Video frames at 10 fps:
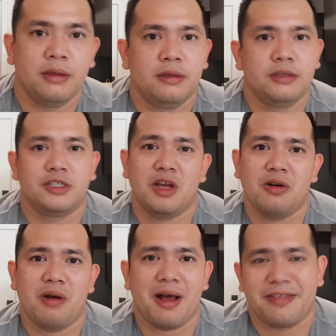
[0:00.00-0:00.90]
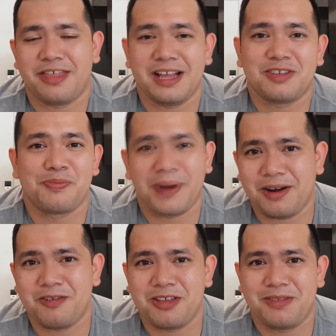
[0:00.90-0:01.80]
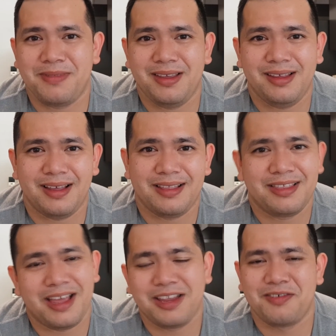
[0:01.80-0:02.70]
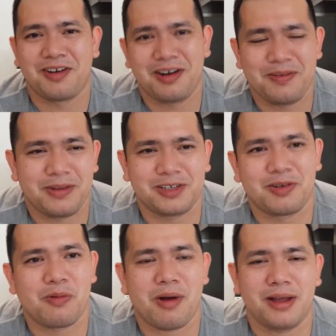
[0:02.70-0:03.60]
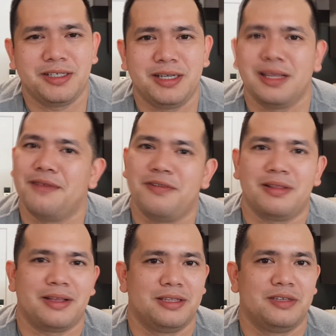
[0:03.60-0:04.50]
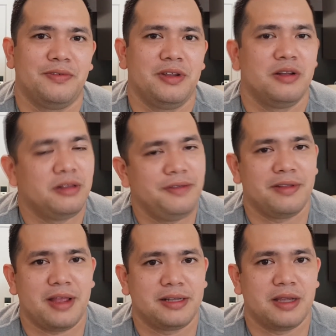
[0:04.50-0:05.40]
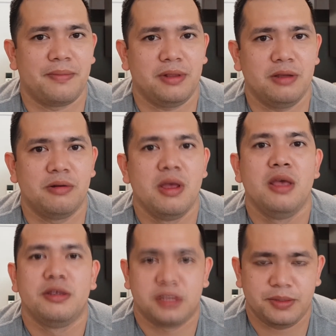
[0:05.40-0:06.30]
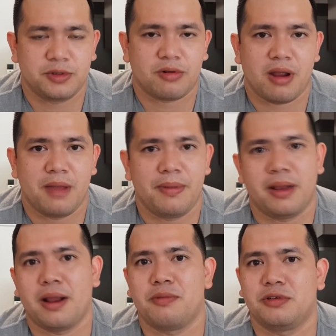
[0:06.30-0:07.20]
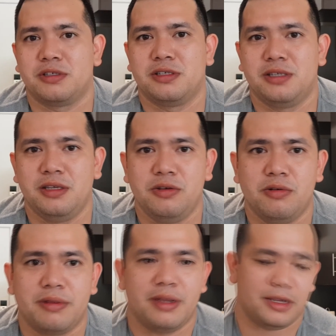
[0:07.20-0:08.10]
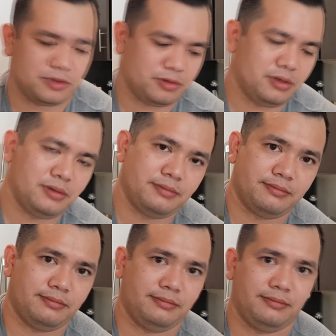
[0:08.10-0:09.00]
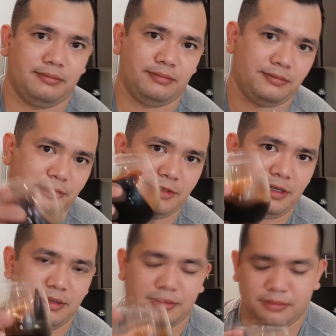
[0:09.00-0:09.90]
So thanks for bearing with me, and thank you very much for watching. If you like this video, leave a like down below, subscribe, and I will see you on the next one. Cheers.